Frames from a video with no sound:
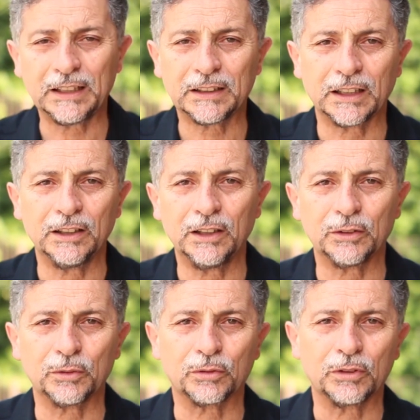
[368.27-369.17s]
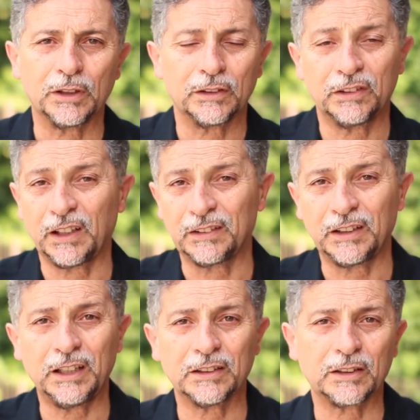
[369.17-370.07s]
80 years, it
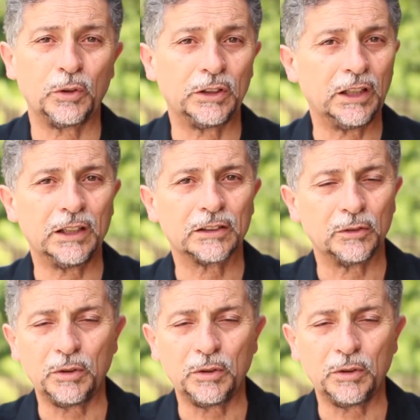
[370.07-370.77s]
does not matter.